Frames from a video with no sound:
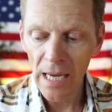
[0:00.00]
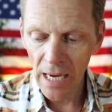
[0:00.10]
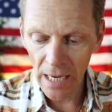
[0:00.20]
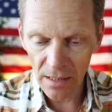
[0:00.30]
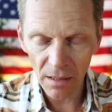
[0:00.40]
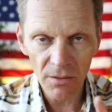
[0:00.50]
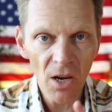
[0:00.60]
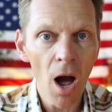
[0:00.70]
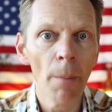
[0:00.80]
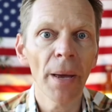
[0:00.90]
He's a
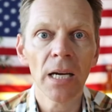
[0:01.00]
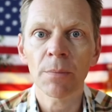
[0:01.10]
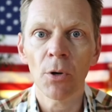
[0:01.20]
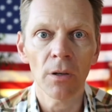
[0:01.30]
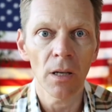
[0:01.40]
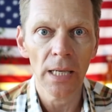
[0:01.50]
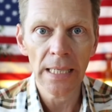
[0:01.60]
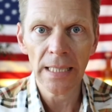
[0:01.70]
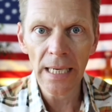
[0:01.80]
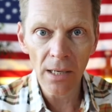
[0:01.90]
top expert on
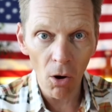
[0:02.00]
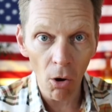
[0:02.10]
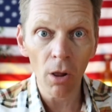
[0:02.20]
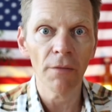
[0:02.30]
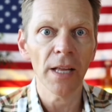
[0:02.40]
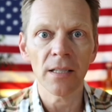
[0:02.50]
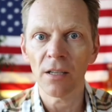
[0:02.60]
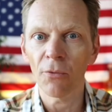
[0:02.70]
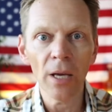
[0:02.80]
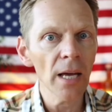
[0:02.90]
LinkedIn. All of that
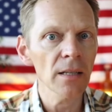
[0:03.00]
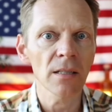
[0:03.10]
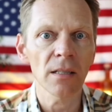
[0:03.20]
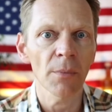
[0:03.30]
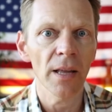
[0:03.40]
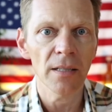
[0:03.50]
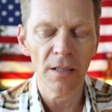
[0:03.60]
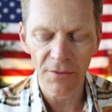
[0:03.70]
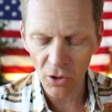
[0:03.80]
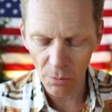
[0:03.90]
stuff. We get into some of that
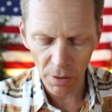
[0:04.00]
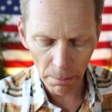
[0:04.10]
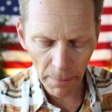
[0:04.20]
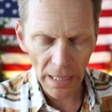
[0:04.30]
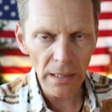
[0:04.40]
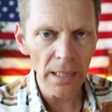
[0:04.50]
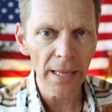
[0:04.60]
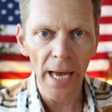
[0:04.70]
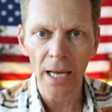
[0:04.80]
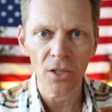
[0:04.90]
stuff too, but mainly
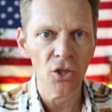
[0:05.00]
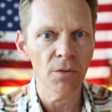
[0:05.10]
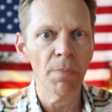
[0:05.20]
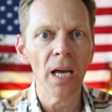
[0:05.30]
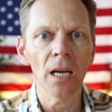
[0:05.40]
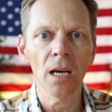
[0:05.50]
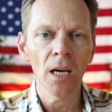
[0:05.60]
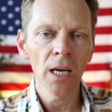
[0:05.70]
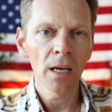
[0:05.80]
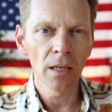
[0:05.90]
that big,
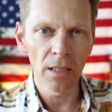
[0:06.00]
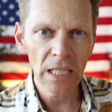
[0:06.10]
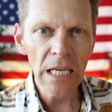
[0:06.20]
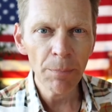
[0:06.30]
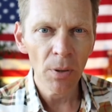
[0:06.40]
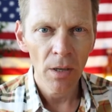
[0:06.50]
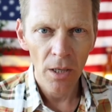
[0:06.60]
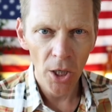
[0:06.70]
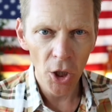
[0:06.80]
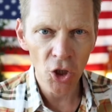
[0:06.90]
deep
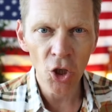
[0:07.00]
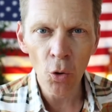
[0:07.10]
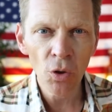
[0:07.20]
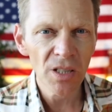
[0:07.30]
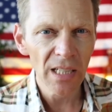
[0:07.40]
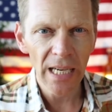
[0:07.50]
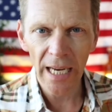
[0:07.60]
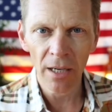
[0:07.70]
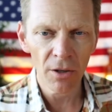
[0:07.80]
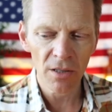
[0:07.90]
juicy
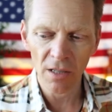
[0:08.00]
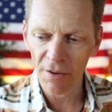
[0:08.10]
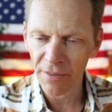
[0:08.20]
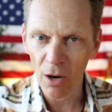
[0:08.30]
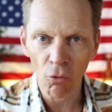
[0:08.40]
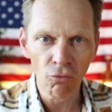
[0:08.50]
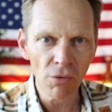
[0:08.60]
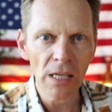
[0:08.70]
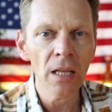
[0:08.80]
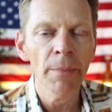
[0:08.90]
inner stuff that
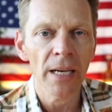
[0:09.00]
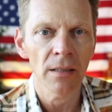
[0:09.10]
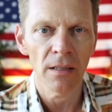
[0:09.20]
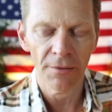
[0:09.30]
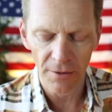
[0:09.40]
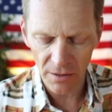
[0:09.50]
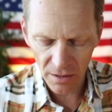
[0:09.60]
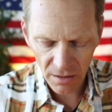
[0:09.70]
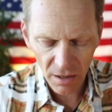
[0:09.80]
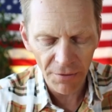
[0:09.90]
really makes a difference, the
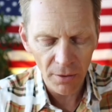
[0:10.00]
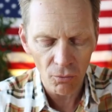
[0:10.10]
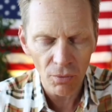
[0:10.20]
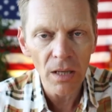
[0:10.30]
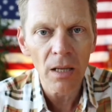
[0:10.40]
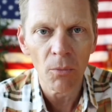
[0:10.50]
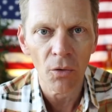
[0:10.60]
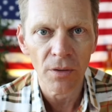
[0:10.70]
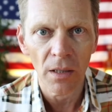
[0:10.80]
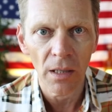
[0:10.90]
stuff that really
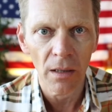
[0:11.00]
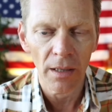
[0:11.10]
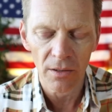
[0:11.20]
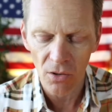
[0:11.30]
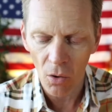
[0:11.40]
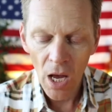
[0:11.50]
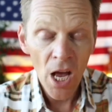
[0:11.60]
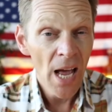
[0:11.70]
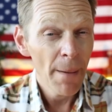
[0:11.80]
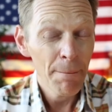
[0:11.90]
moves the needle here. So,
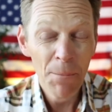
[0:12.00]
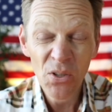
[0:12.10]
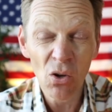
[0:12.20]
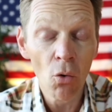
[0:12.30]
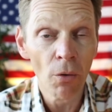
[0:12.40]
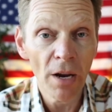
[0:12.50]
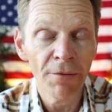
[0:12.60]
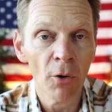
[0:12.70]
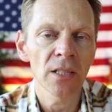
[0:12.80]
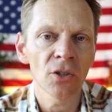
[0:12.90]
so
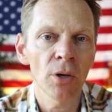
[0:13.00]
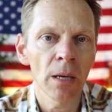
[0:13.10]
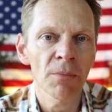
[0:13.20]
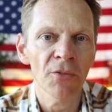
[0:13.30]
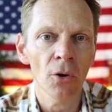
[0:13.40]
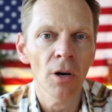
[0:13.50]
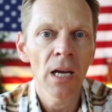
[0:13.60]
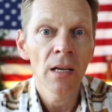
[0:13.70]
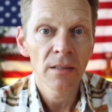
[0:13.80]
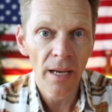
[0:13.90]
grateful to him for
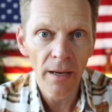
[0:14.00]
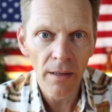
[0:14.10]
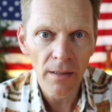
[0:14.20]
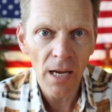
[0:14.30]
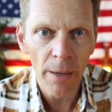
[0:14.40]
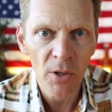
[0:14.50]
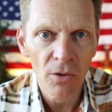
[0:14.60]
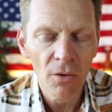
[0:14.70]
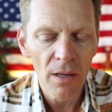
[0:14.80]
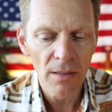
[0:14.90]
taking the time to
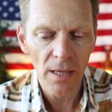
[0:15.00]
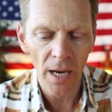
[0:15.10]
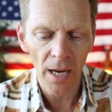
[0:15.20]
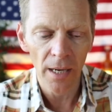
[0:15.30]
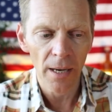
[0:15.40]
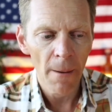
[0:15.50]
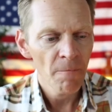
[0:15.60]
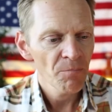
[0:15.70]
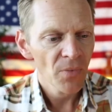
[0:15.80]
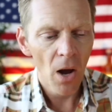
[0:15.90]
do this. And
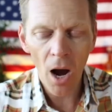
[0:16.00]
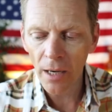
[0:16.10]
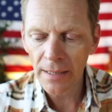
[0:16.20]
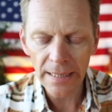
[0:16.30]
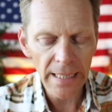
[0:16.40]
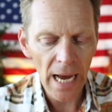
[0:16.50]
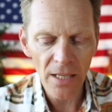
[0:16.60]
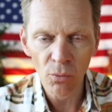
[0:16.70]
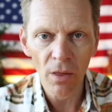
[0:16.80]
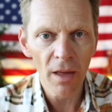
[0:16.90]
honestly,
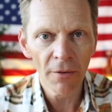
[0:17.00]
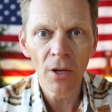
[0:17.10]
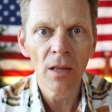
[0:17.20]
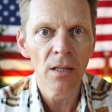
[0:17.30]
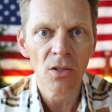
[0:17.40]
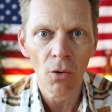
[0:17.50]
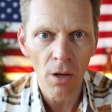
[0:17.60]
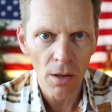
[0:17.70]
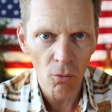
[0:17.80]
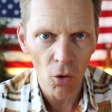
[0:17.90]
guys, with everything that's going
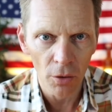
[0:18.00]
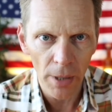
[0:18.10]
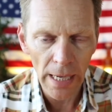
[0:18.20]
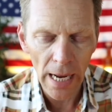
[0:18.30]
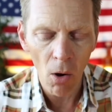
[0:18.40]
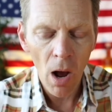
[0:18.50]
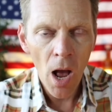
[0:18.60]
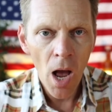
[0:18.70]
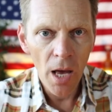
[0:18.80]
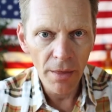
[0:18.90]
on in the world right now,
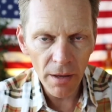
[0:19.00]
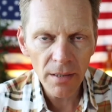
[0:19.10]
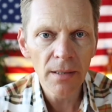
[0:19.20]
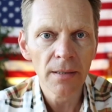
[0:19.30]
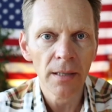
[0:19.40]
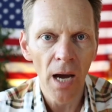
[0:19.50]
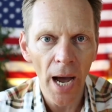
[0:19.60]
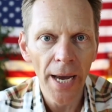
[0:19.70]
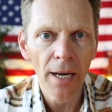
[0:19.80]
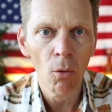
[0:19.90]
this is the
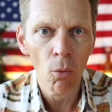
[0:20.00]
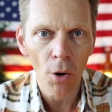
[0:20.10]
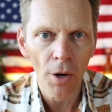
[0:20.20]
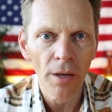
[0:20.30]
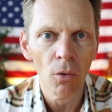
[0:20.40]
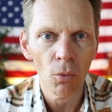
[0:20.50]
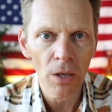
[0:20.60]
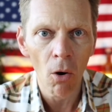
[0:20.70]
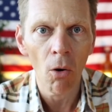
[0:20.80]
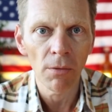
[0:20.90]
kind of work that
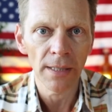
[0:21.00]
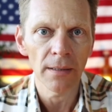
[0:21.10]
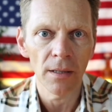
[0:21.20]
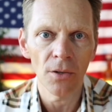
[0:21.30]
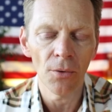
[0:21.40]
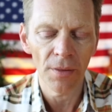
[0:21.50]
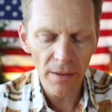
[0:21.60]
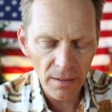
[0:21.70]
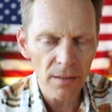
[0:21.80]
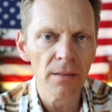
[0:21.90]
we all need to do.
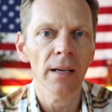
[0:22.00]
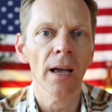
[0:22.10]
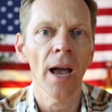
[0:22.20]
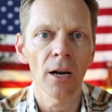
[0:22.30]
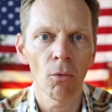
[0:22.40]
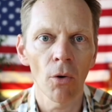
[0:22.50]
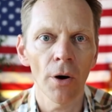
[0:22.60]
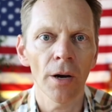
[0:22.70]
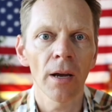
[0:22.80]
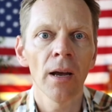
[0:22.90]
This is the kind of
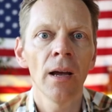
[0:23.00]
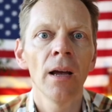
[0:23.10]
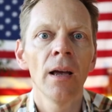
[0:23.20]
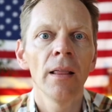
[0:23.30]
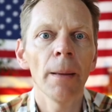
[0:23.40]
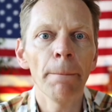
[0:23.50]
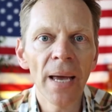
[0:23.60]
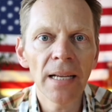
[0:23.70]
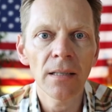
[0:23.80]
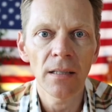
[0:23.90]
work that
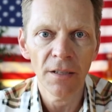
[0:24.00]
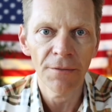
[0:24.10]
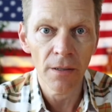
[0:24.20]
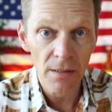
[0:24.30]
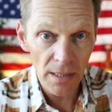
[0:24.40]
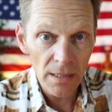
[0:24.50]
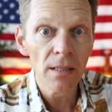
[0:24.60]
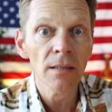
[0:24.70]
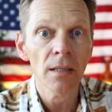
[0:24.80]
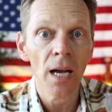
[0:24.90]
makes a difference. This
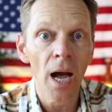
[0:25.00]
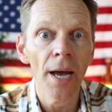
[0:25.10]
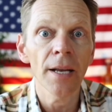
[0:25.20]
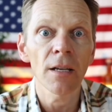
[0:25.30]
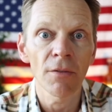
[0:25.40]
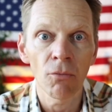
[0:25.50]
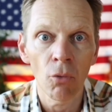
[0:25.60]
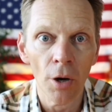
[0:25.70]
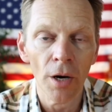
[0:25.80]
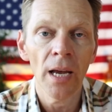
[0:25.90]
is the kind of
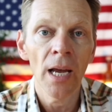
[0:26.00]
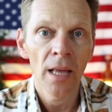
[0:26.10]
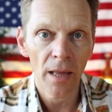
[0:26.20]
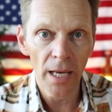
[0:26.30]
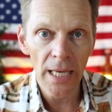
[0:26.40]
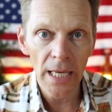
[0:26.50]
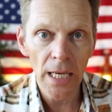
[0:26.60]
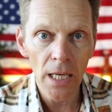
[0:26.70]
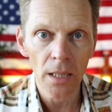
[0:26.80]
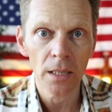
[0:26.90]
work that
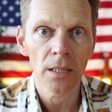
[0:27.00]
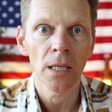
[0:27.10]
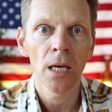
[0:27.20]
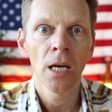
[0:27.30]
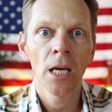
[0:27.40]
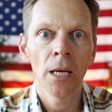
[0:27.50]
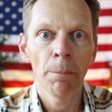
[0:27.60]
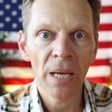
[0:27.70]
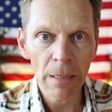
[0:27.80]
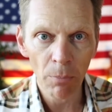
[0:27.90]
heals
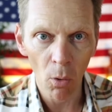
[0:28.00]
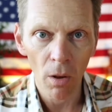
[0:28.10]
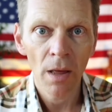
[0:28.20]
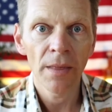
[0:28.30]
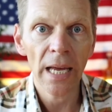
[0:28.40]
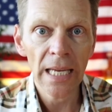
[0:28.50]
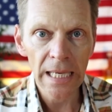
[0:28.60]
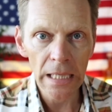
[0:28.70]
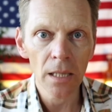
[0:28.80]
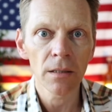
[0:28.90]
people, that
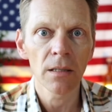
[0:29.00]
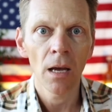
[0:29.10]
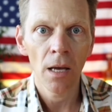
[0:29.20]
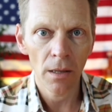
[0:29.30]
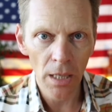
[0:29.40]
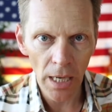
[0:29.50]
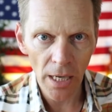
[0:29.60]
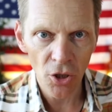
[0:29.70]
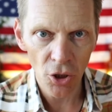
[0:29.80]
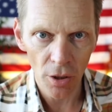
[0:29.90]
heals the
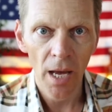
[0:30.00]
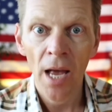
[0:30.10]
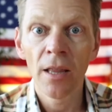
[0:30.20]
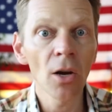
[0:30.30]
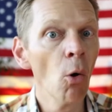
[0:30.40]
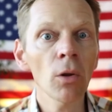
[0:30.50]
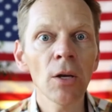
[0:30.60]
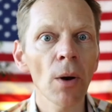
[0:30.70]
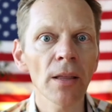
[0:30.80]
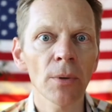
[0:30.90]
nation. The only
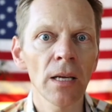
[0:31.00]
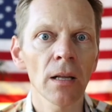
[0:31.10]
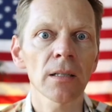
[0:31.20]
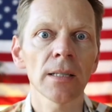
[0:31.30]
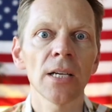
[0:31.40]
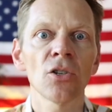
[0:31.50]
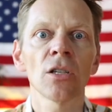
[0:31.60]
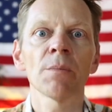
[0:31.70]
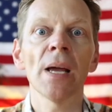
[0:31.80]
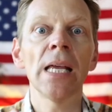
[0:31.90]
way that we heal as a nation
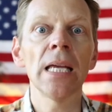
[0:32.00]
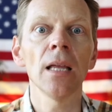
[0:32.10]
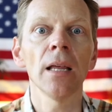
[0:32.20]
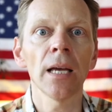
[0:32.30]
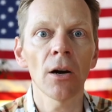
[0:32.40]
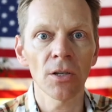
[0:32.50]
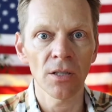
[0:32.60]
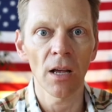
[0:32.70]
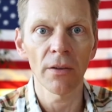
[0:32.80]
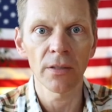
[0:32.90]
is by healing
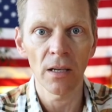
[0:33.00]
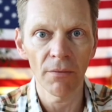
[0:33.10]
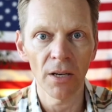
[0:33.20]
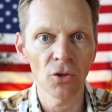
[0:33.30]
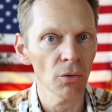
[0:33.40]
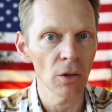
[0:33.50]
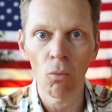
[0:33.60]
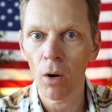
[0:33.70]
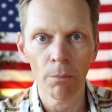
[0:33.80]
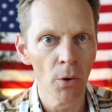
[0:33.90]
ourselves individually,
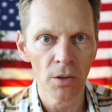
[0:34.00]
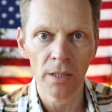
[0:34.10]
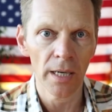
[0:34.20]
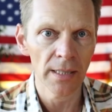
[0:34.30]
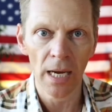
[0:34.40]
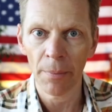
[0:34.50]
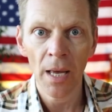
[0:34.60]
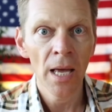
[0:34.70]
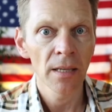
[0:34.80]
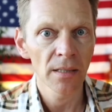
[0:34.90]
one person at a time.
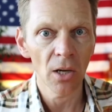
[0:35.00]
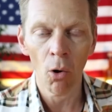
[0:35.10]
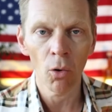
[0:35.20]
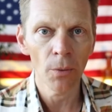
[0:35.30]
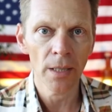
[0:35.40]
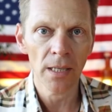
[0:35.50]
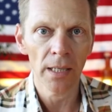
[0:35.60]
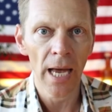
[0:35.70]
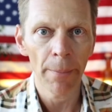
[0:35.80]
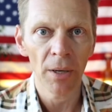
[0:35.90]
It's the only way it's going
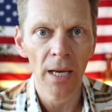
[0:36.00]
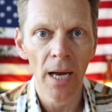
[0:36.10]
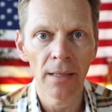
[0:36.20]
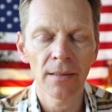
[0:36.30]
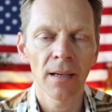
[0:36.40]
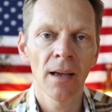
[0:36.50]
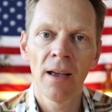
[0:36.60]
to happen, guys.